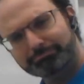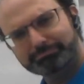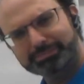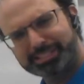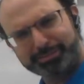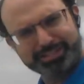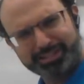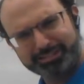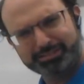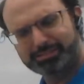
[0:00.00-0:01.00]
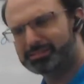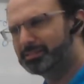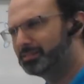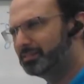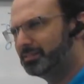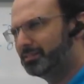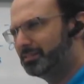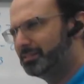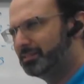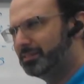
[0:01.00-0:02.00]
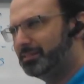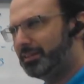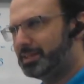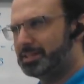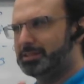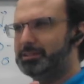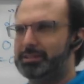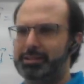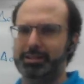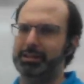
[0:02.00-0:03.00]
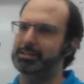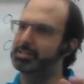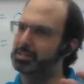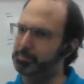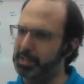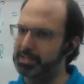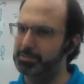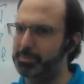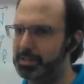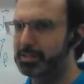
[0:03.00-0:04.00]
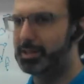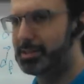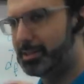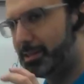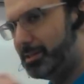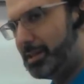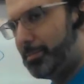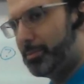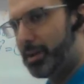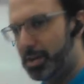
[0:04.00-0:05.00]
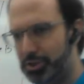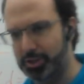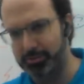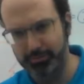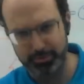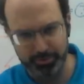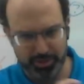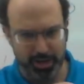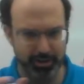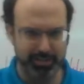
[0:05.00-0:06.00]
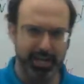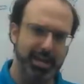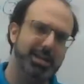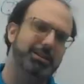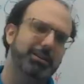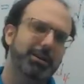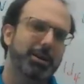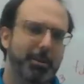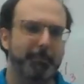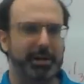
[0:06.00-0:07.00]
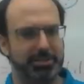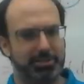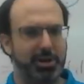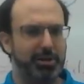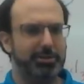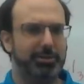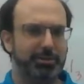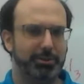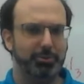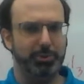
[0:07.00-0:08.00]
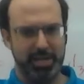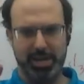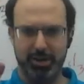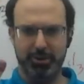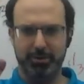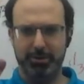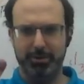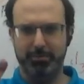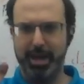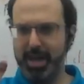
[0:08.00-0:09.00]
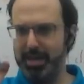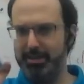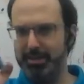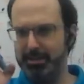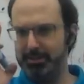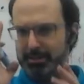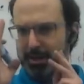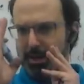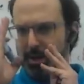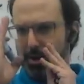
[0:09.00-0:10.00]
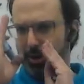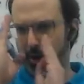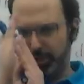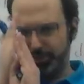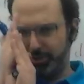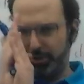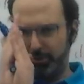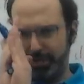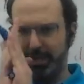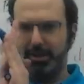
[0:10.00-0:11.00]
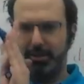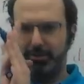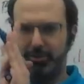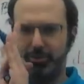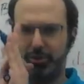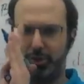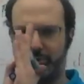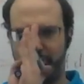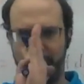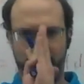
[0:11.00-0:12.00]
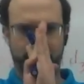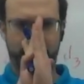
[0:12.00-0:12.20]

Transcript: Does that make sense? I mean, displacement is the separation from start to end. My start was here, my end is also here, so